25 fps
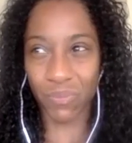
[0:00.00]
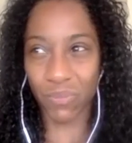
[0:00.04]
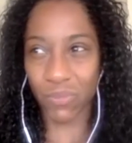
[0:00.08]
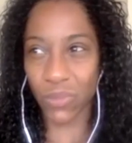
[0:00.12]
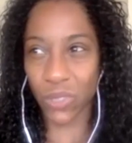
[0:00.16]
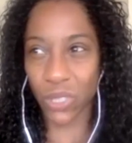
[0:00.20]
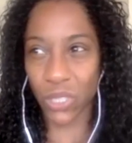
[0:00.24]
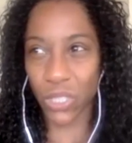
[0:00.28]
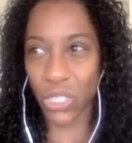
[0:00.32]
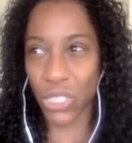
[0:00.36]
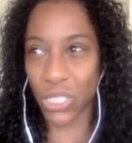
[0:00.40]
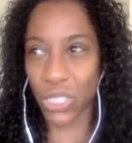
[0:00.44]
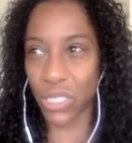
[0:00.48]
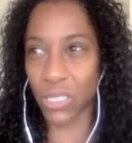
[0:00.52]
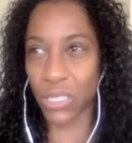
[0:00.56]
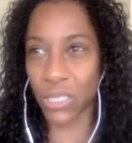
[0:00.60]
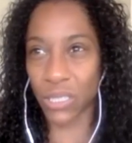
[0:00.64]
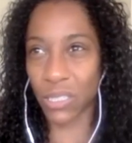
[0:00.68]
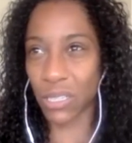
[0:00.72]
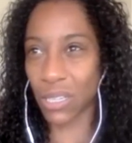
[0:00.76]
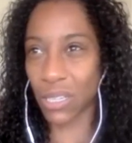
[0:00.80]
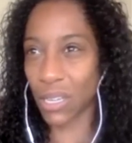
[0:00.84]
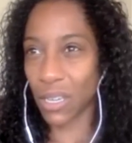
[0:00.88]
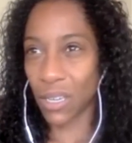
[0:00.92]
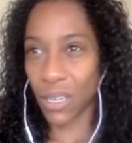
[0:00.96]
just
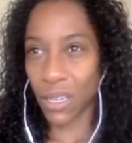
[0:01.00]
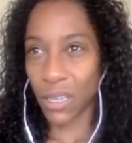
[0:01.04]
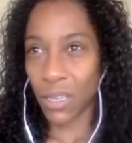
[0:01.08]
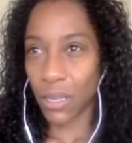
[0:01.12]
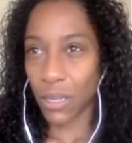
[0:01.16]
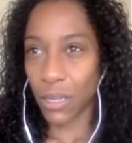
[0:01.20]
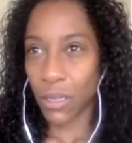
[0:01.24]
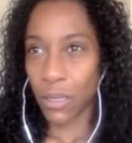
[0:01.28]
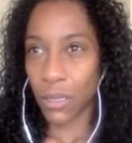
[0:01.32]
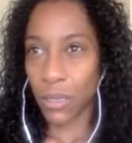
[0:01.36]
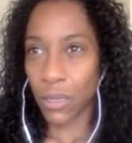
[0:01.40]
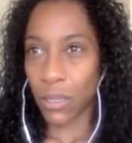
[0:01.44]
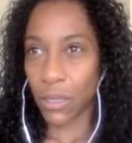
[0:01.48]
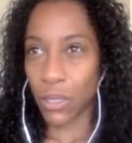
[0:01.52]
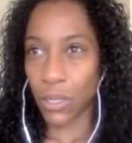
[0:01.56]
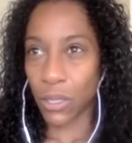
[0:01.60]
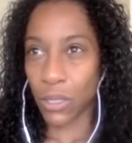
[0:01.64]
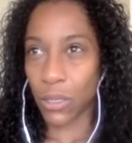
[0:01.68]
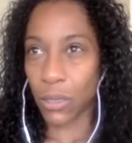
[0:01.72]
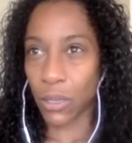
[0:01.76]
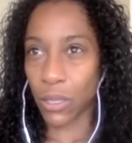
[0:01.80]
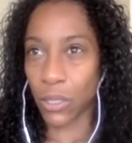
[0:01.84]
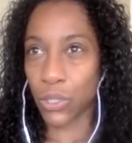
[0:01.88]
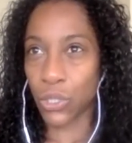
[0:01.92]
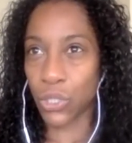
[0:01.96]

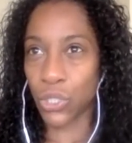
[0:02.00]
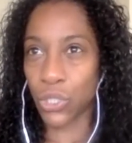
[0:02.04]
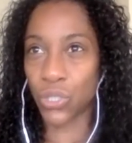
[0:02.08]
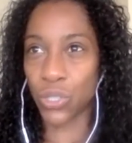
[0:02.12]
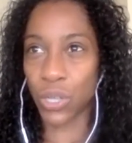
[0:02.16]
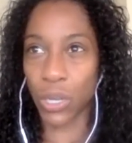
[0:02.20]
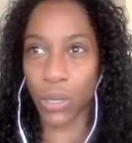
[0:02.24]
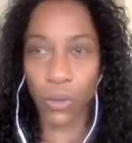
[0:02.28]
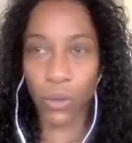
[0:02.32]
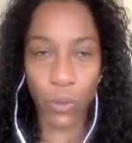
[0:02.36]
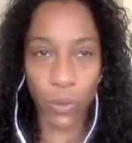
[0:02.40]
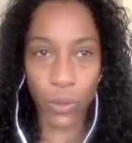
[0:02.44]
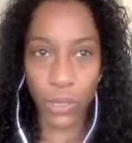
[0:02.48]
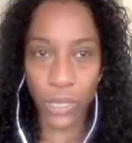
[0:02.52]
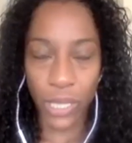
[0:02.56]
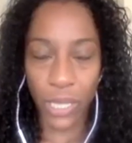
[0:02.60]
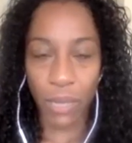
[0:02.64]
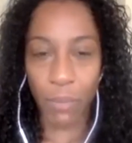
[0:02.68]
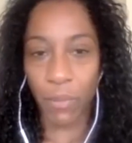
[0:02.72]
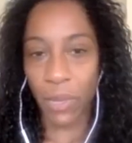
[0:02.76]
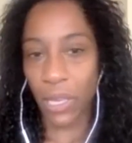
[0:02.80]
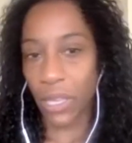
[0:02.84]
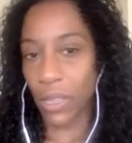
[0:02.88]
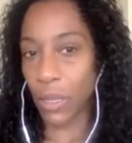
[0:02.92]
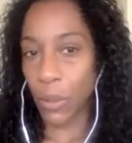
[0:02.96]
the struggles that
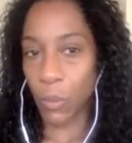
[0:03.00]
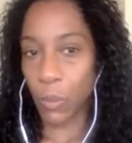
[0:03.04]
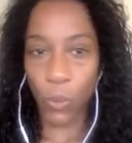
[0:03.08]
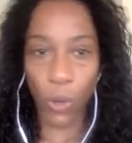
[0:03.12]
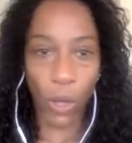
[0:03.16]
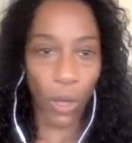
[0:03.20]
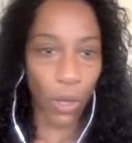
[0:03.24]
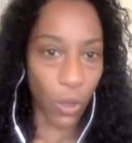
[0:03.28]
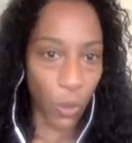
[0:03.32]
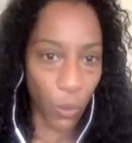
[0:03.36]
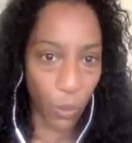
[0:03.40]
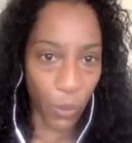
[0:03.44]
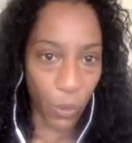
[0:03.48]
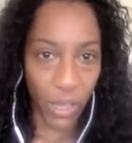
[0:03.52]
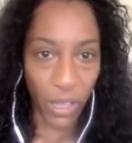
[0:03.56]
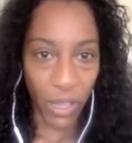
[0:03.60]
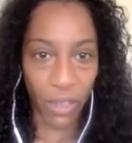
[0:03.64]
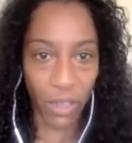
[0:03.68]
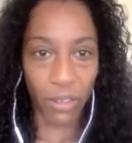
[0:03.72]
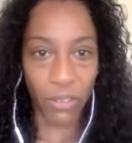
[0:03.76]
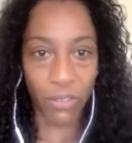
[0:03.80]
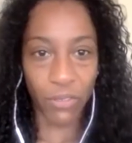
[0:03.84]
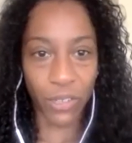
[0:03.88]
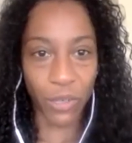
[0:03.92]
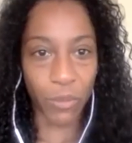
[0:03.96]
made them walk
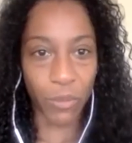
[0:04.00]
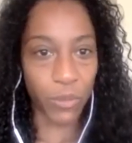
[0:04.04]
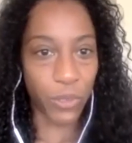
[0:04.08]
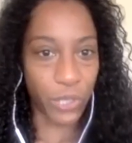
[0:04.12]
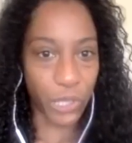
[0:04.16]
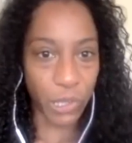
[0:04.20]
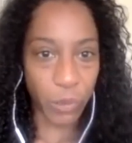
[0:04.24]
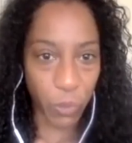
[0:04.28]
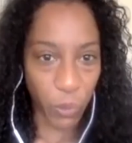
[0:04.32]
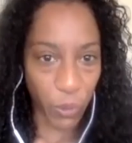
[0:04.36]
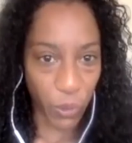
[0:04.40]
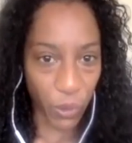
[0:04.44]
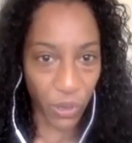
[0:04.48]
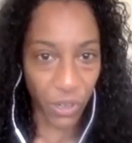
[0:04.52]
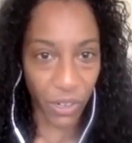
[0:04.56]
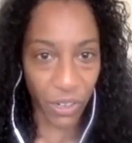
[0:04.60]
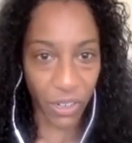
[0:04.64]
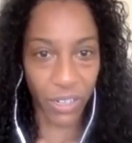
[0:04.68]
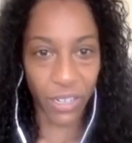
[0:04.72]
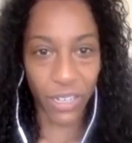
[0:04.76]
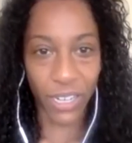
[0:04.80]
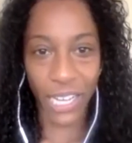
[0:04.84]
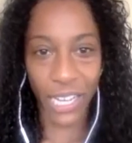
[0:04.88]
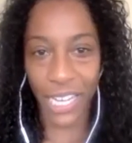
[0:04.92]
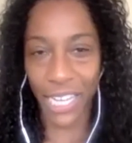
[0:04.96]
away from the sport.
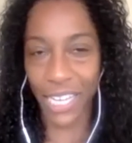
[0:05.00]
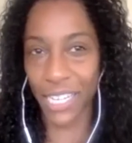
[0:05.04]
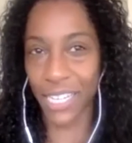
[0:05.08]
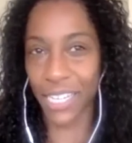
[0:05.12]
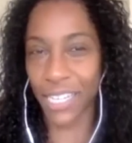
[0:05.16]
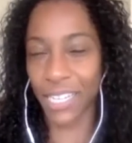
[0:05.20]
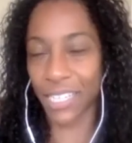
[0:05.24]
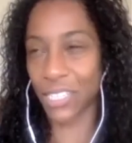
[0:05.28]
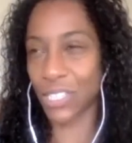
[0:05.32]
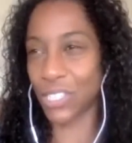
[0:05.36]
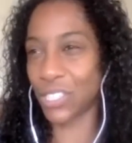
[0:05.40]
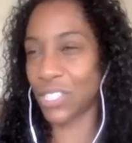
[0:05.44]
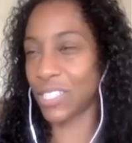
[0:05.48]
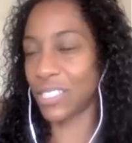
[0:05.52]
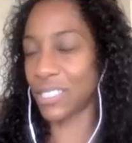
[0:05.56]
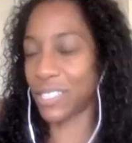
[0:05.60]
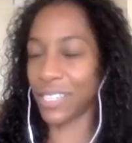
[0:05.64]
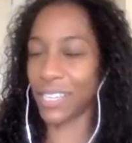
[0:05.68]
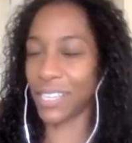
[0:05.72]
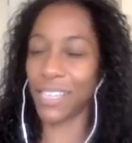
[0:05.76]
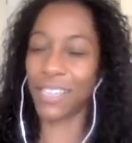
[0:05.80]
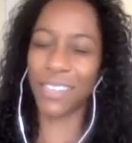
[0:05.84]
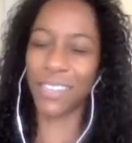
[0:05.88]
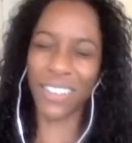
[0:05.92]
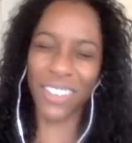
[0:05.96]
And it's just
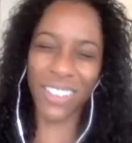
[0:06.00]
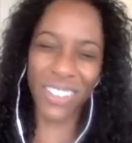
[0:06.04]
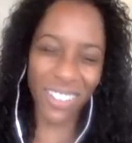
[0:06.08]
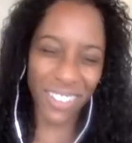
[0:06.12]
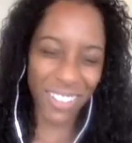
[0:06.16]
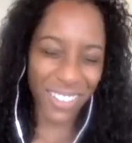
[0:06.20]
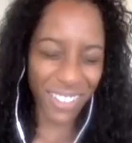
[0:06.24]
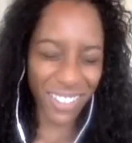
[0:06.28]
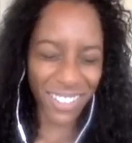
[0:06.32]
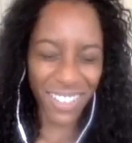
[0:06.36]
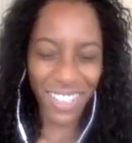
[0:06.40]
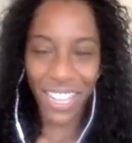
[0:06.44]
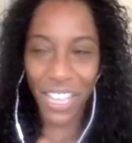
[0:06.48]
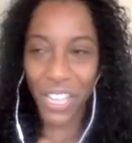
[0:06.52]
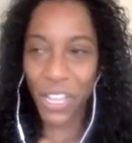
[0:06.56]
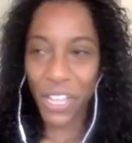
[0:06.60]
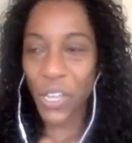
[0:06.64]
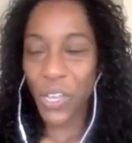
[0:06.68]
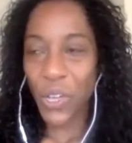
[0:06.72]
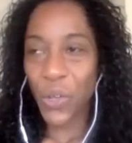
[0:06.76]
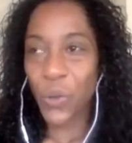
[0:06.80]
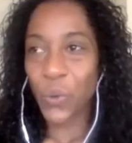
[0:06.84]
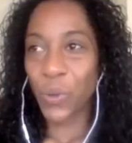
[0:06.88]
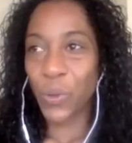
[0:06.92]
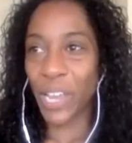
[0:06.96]
like, oh,
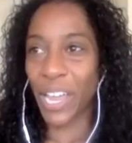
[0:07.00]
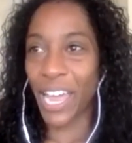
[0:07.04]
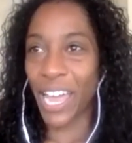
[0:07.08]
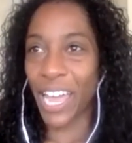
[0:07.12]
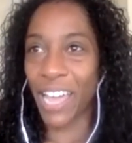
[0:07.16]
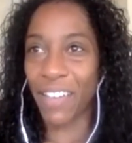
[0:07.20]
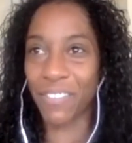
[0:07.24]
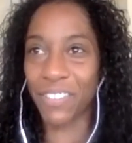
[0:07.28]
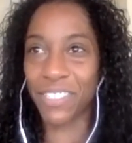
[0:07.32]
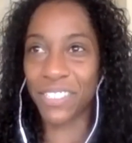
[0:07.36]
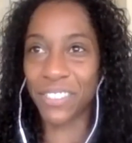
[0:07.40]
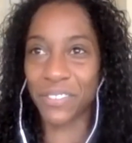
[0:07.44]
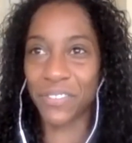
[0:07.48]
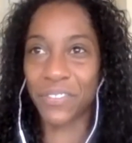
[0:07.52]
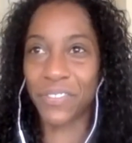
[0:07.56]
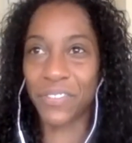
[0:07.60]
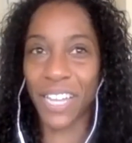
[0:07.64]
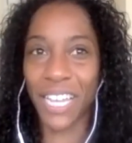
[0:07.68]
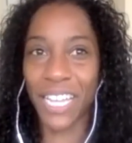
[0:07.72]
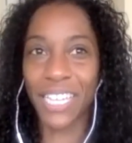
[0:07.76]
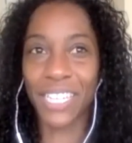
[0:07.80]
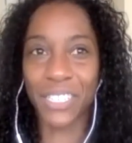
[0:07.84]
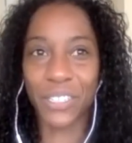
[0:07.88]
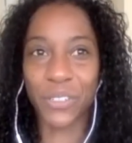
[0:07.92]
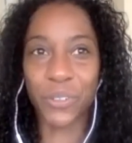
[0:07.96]
we have to
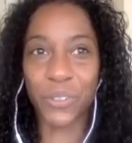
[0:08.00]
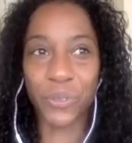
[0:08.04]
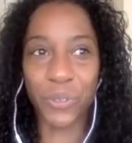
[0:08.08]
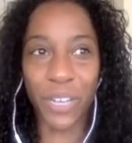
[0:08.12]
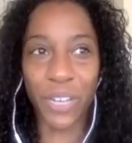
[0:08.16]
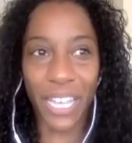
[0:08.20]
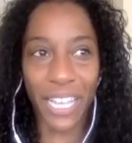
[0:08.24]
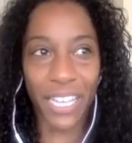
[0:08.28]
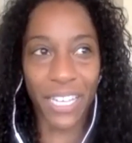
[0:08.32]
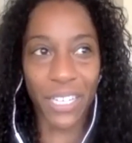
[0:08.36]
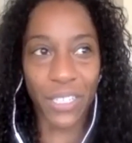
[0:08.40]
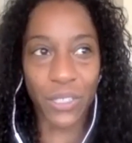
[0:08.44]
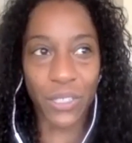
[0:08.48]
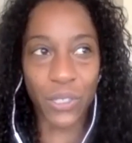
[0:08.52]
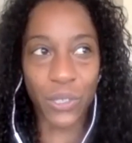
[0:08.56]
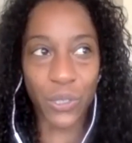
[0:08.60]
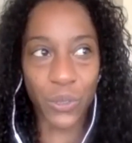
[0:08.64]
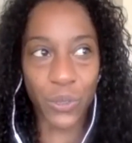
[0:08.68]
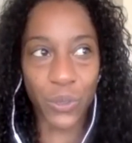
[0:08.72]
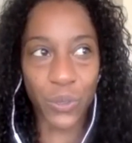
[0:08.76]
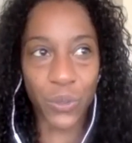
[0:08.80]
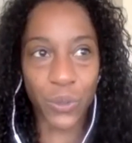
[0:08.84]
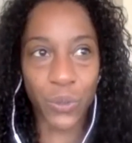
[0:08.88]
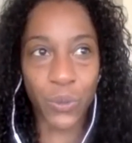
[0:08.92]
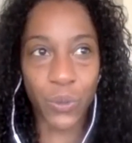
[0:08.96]
find a way
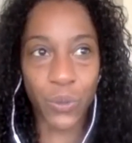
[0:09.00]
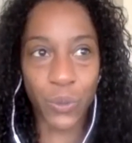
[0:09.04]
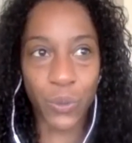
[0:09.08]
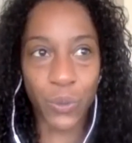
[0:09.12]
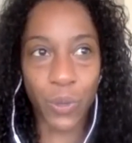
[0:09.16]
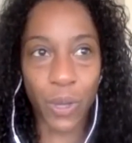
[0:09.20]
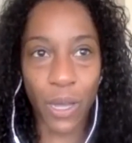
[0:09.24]
to